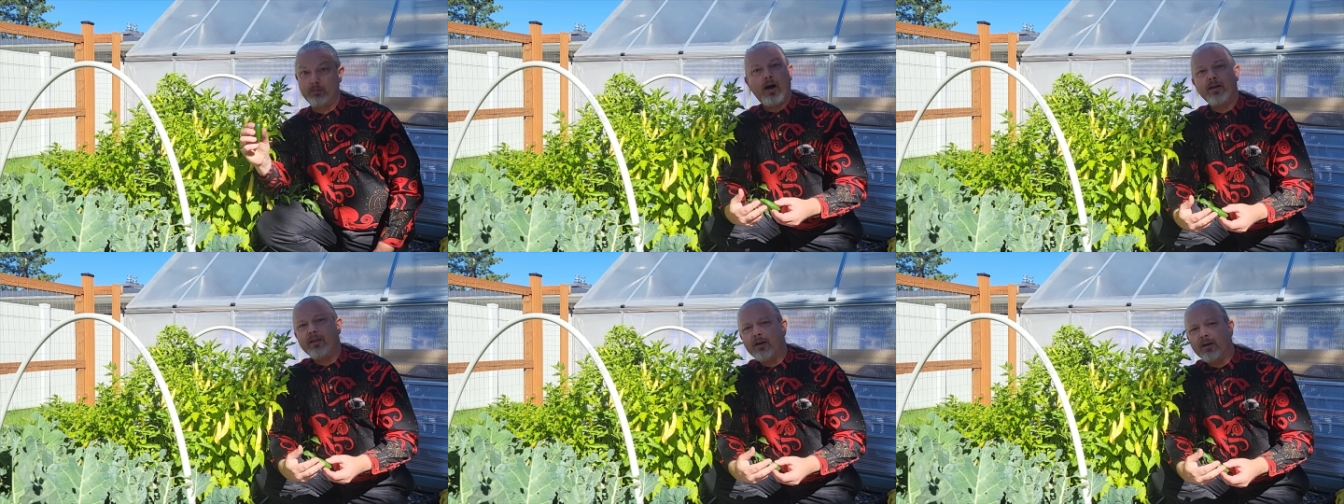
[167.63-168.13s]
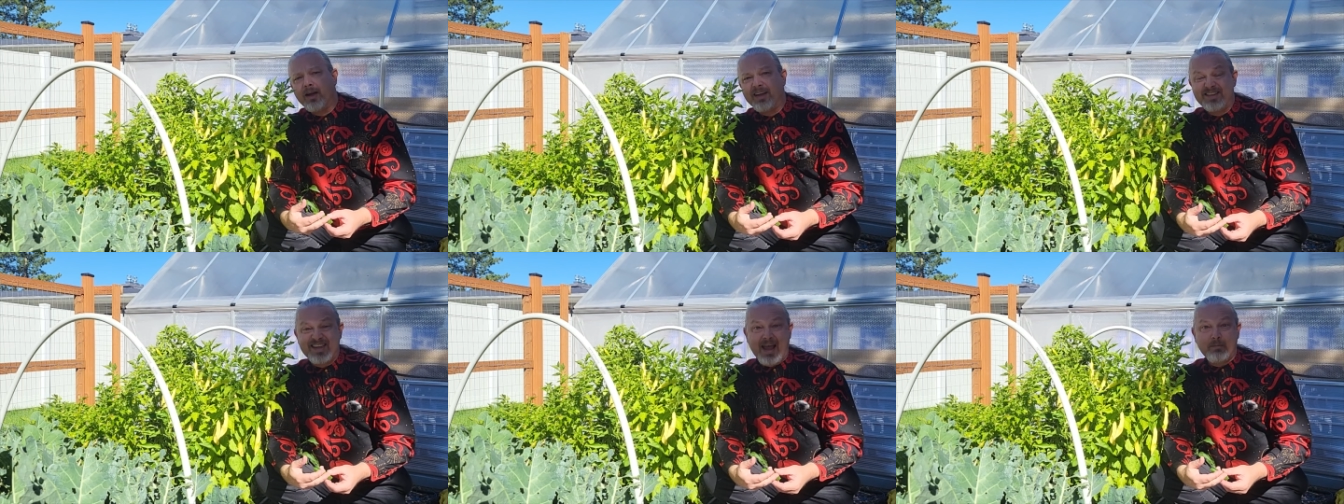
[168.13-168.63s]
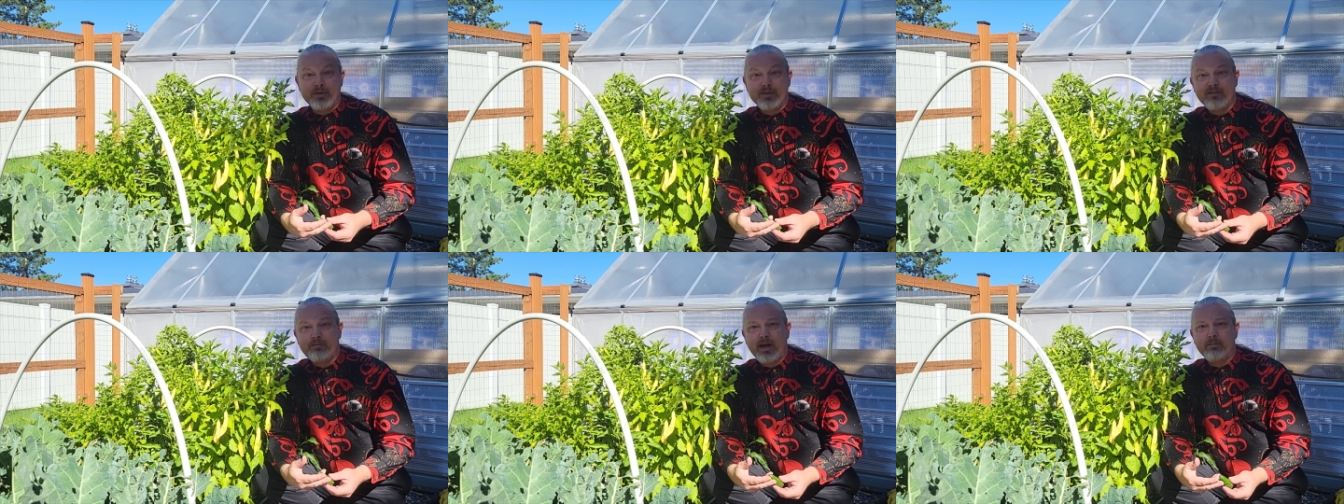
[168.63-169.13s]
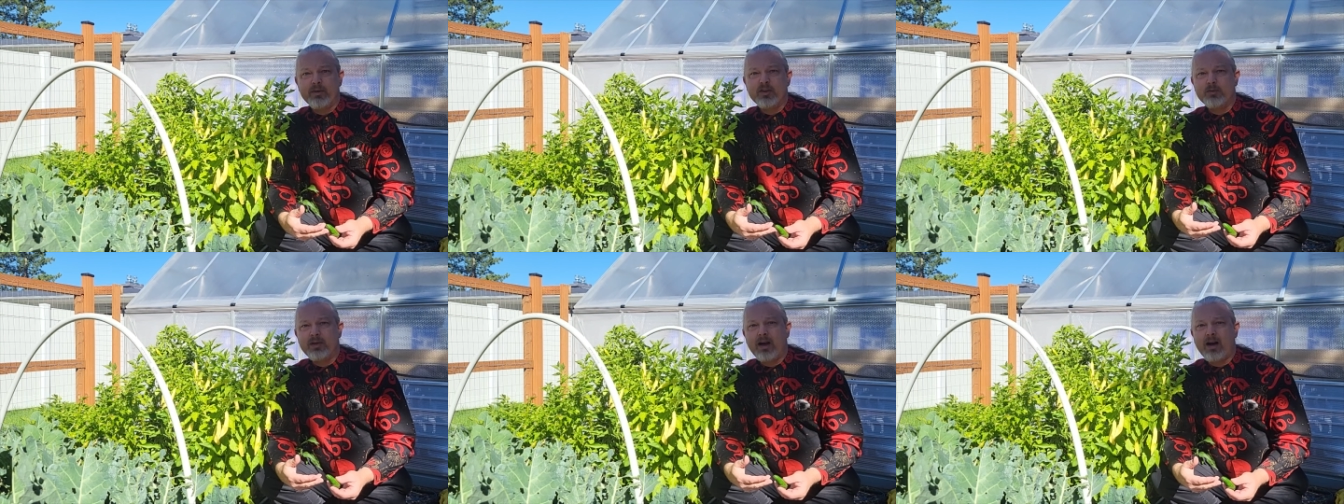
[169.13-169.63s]
Other examples of
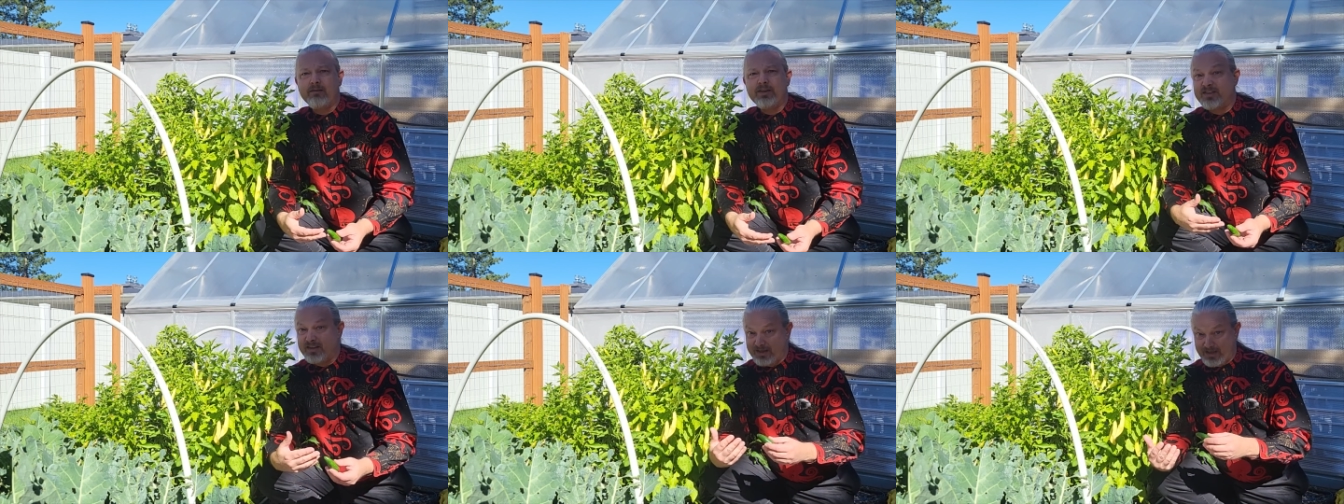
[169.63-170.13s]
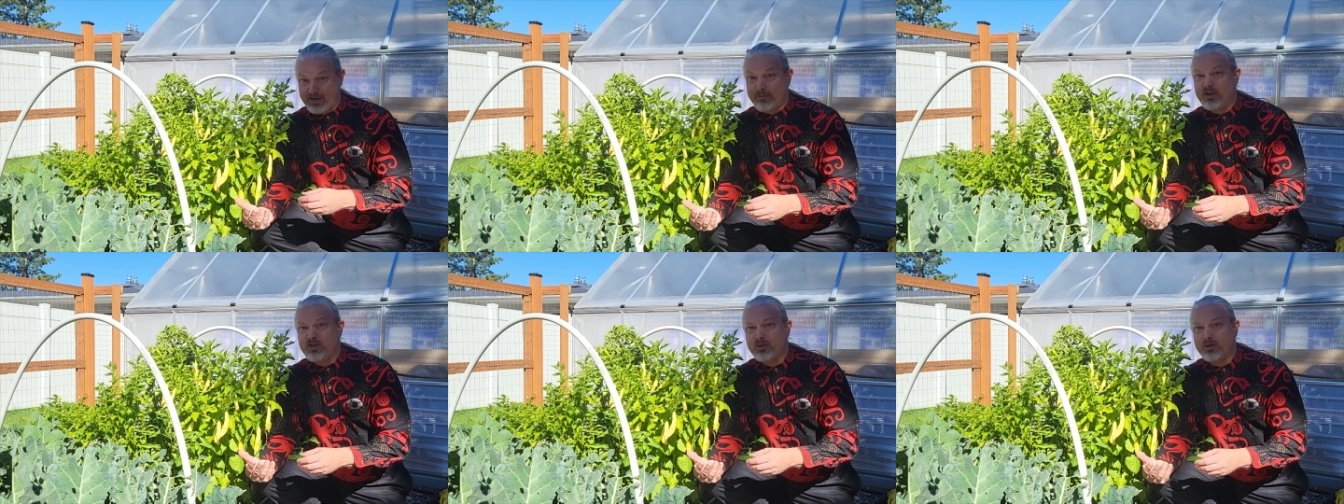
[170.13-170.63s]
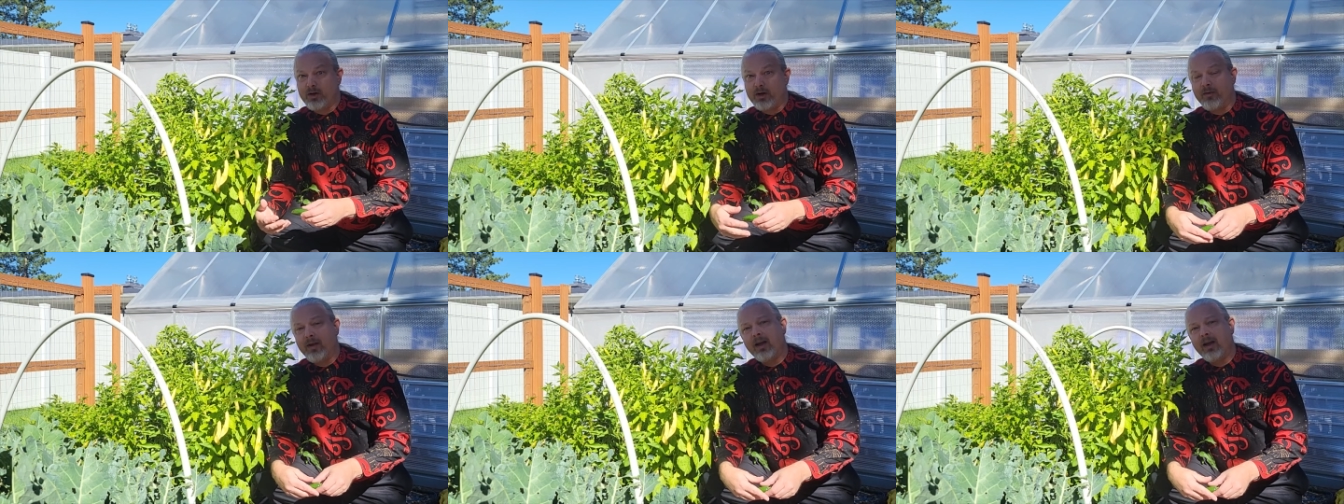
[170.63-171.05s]
peppers we harvest immature